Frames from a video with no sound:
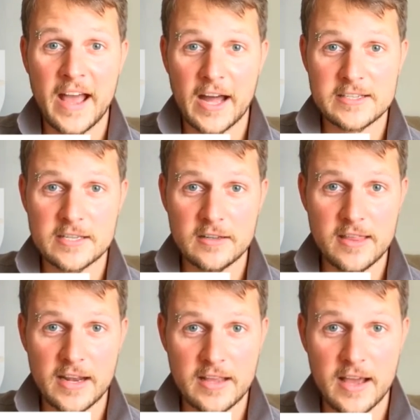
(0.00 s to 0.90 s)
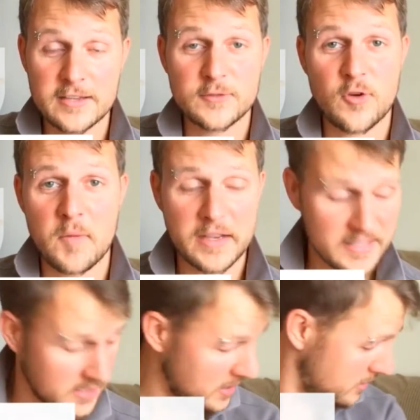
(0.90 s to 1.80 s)
Until then guys, from
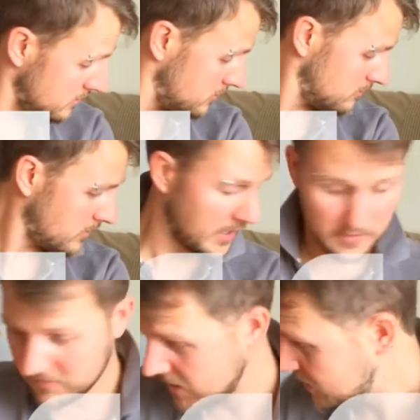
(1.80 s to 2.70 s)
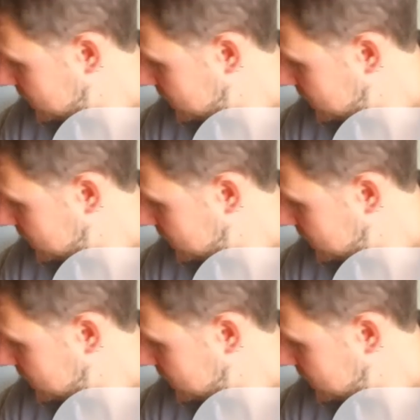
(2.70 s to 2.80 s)
us here at Vegan